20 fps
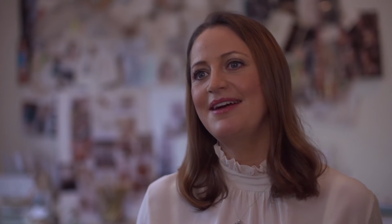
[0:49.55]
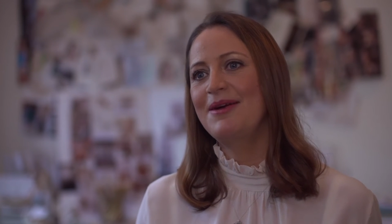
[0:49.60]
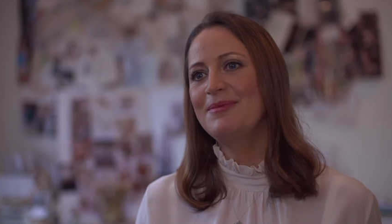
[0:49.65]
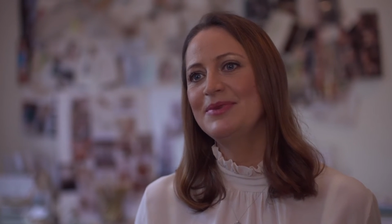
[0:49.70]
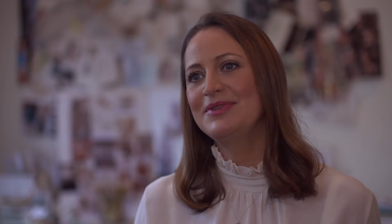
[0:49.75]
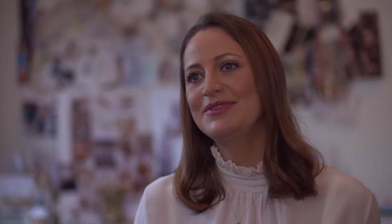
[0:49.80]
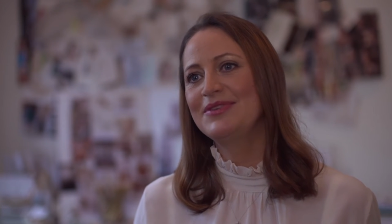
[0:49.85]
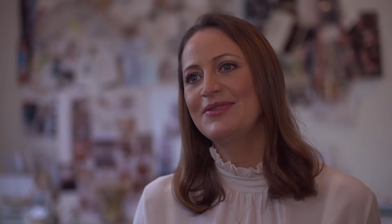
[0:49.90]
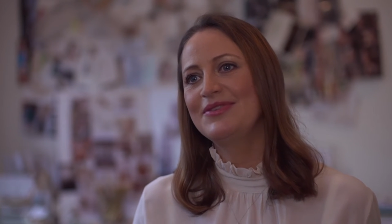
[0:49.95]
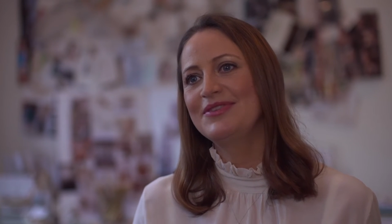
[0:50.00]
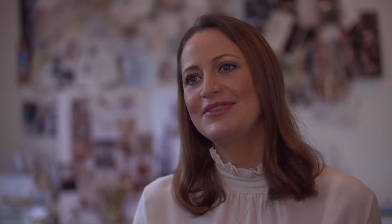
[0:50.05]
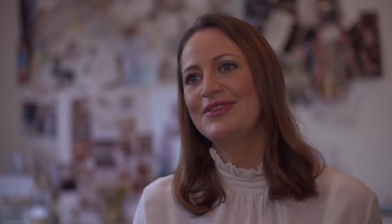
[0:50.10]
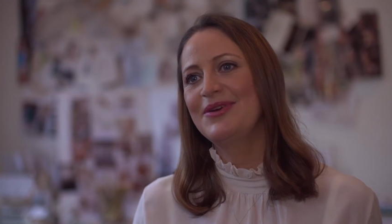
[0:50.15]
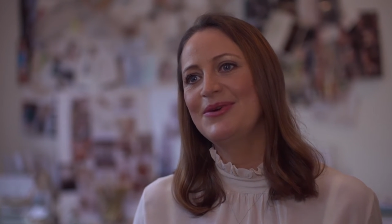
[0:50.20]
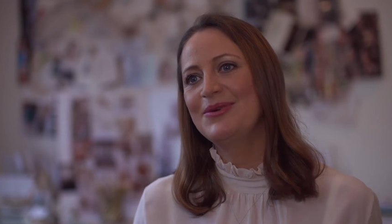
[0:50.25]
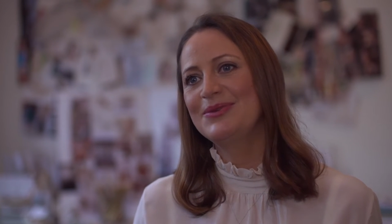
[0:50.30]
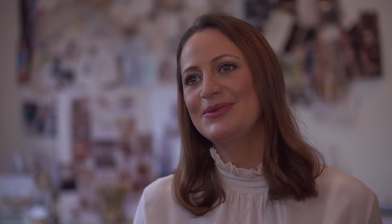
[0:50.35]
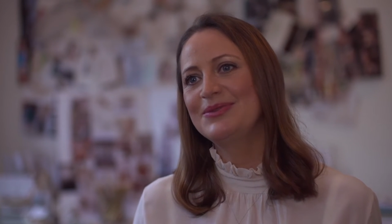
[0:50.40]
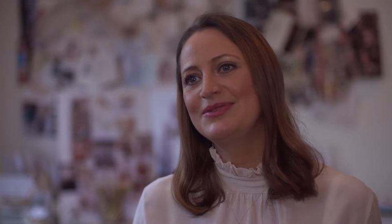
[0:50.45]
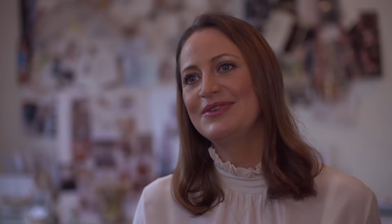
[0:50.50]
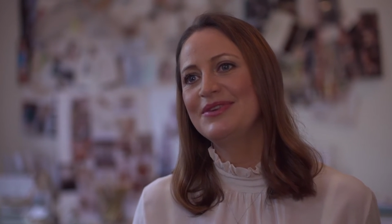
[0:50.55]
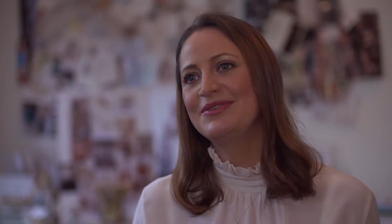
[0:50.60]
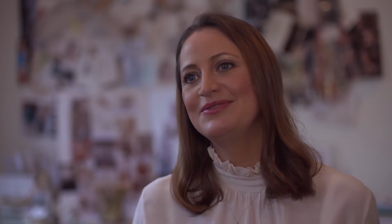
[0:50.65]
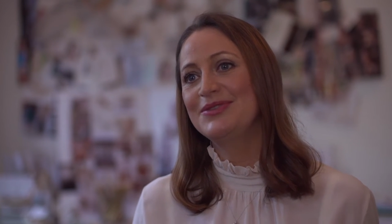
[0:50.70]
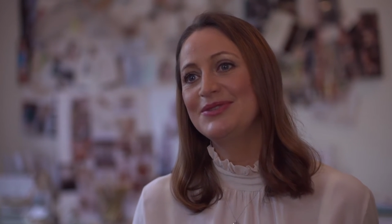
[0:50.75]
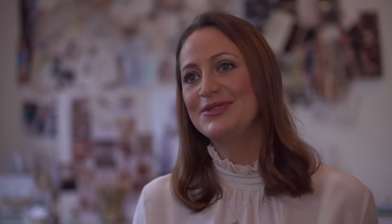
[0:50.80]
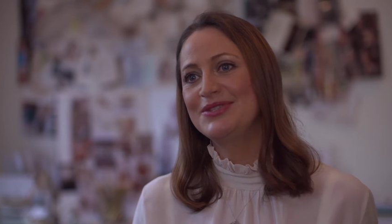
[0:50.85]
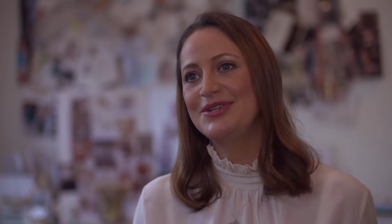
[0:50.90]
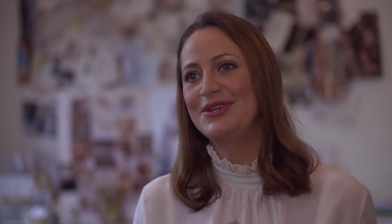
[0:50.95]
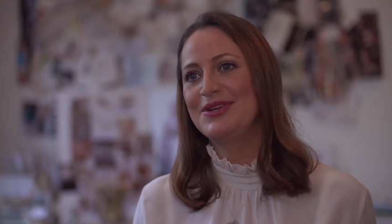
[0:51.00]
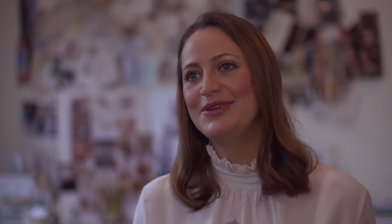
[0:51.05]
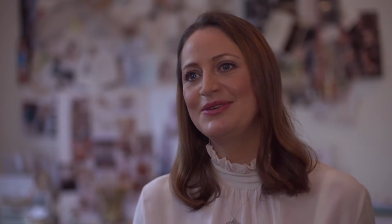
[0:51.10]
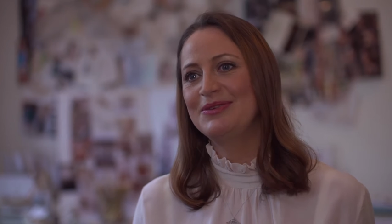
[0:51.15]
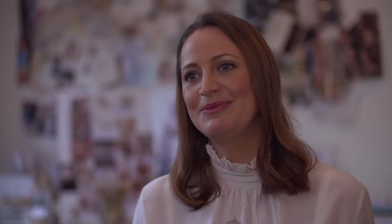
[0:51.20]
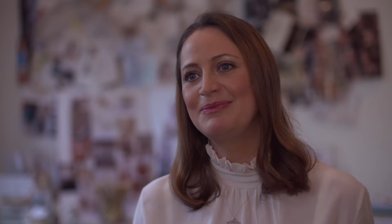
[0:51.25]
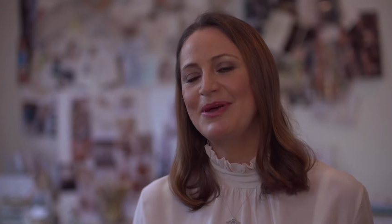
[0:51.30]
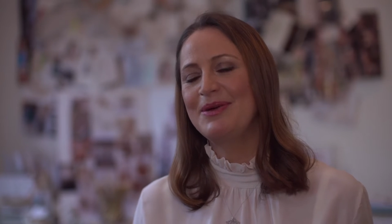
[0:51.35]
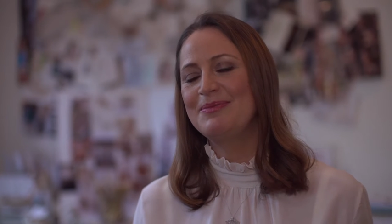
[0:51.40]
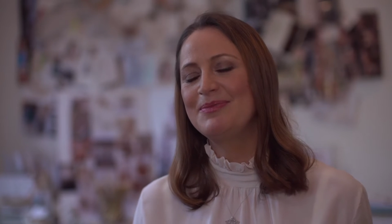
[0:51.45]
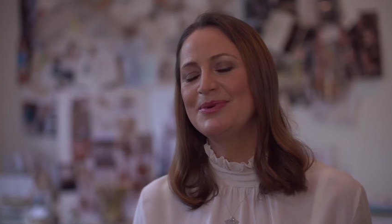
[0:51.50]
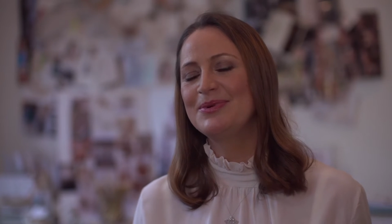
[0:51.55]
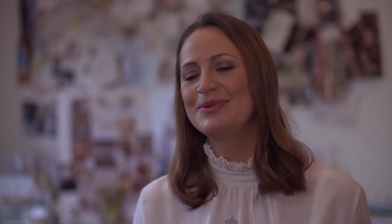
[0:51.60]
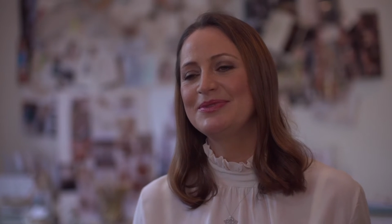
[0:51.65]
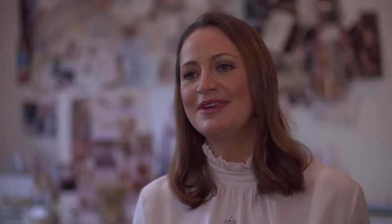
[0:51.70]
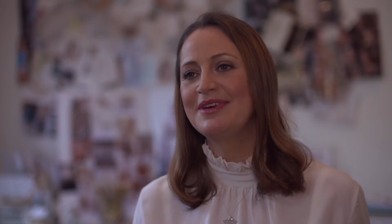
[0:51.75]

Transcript: Diamonds on the Soles of Your Shoes by Paul